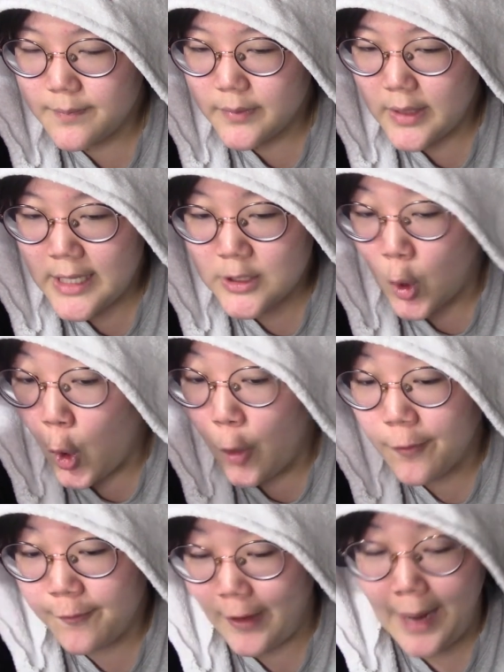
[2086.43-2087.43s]
his
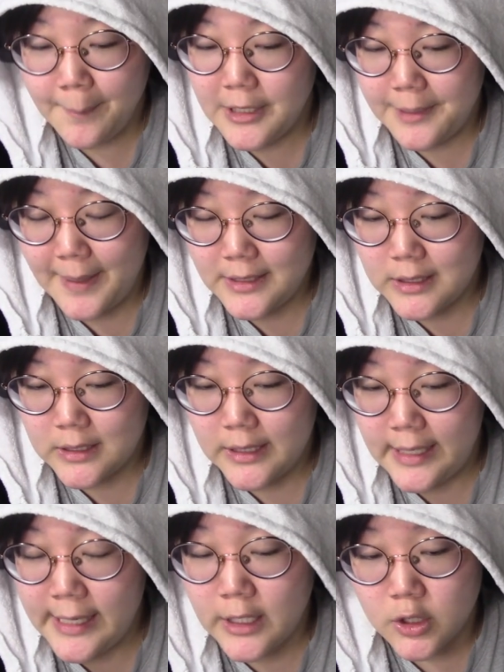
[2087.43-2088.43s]
whole family,
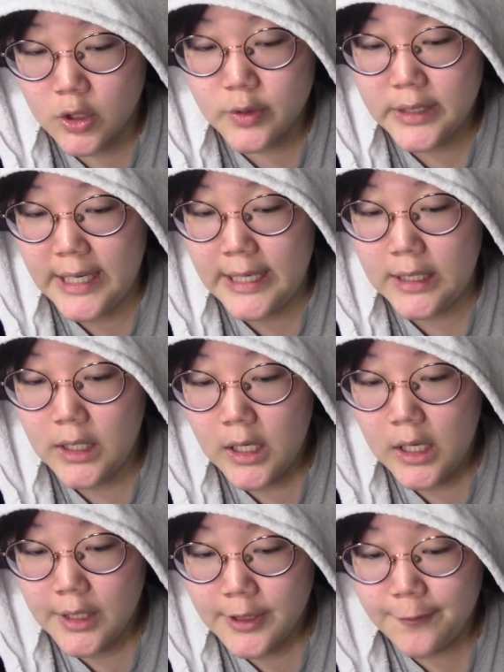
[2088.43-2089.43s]
basically, including
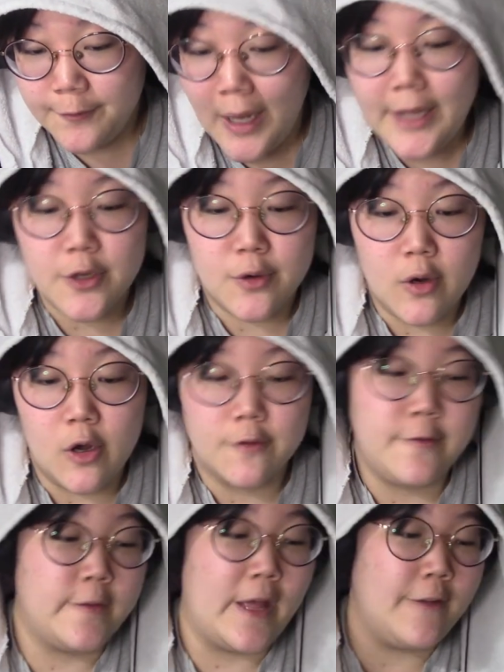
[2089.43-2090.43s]
the father
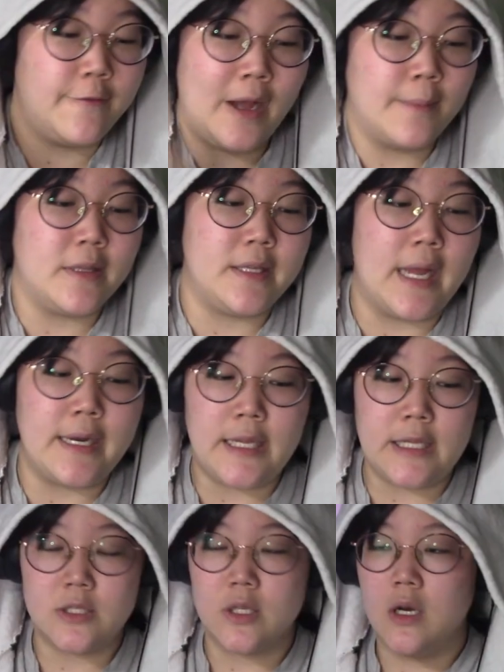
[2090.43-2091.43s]
of that family that
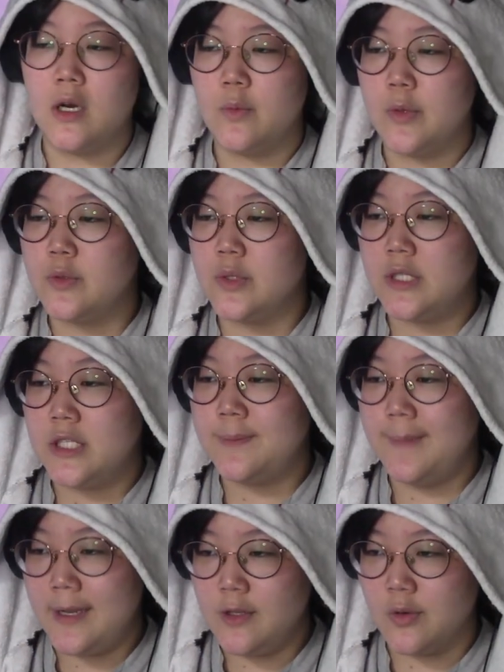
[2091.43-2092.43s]
he saw, which was his
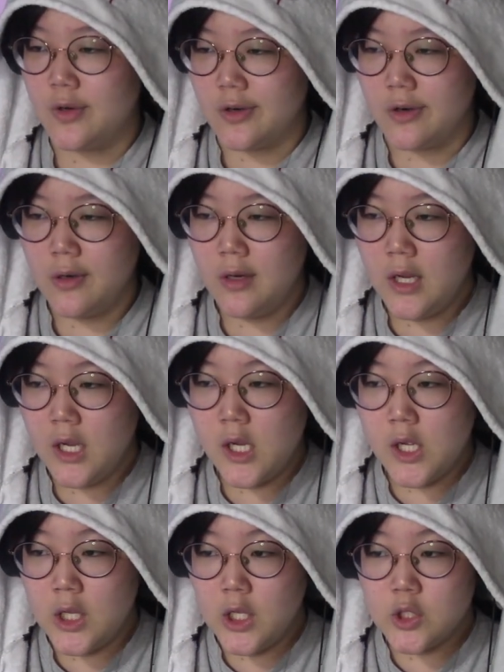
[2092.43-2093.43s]
mentor.
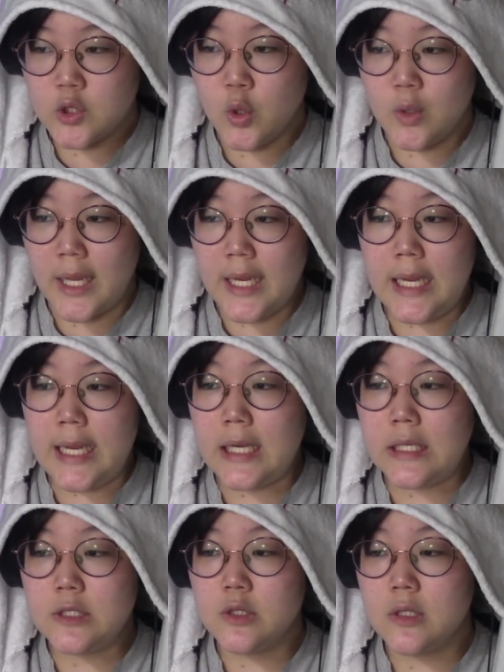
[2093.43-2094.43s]
So like he
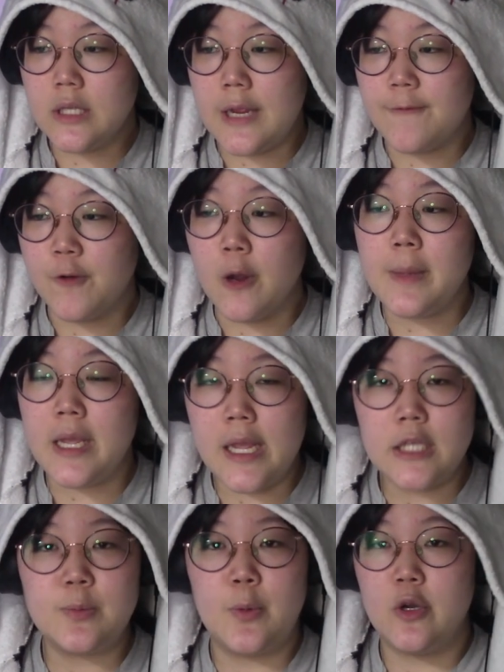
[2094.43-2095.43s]
literally, from
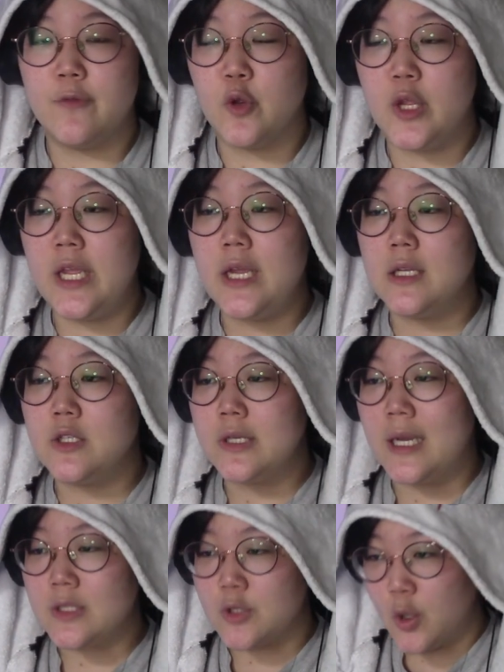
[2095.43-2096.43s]
his point of view, he
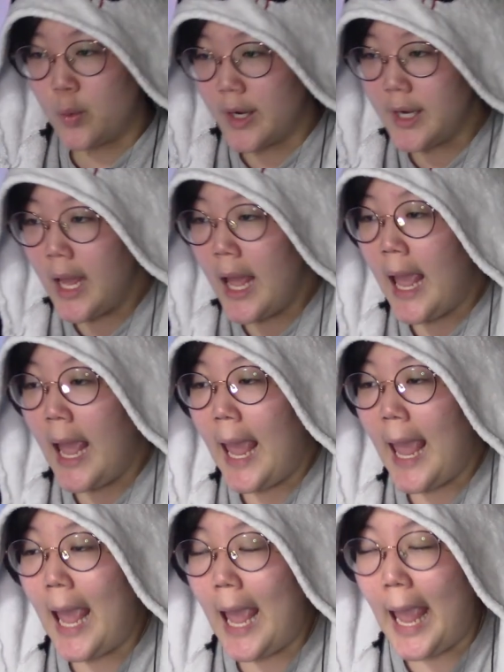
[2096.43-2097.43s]
literally has no one.
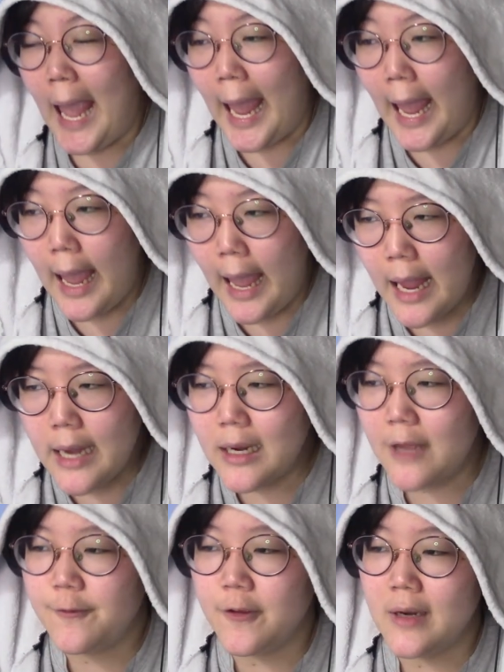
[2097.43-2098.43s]
And
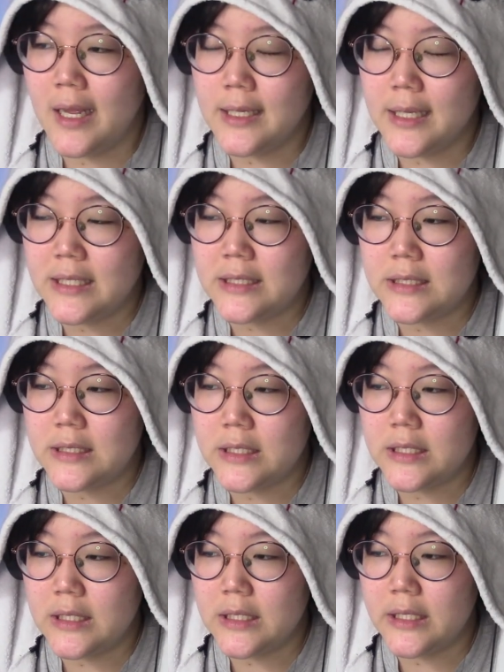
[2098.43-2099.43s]
I feel like
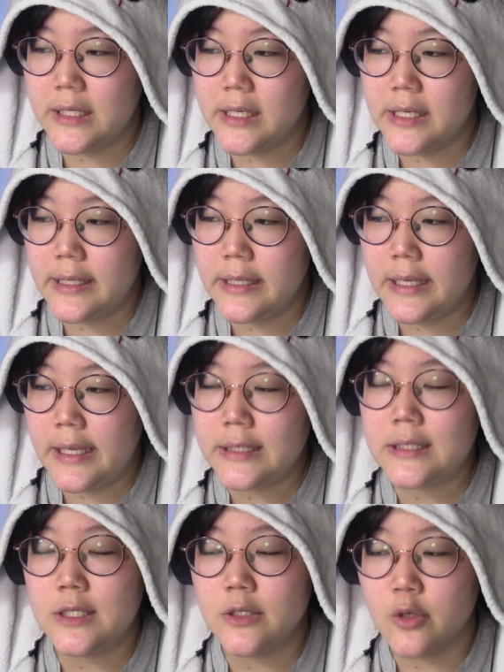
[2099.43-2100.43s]

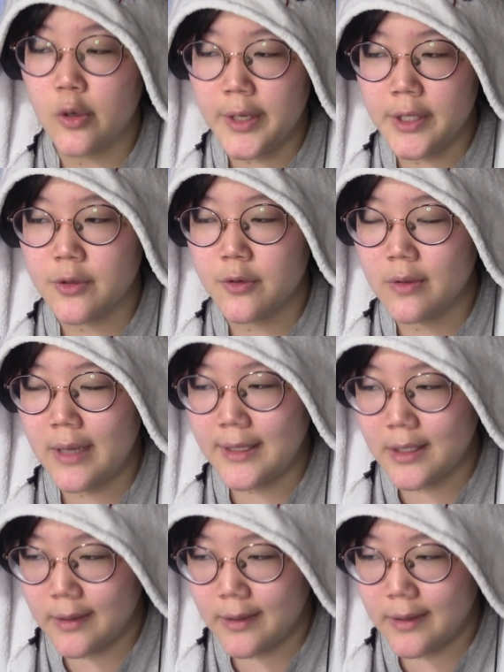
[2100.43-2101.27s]
he's still going through like the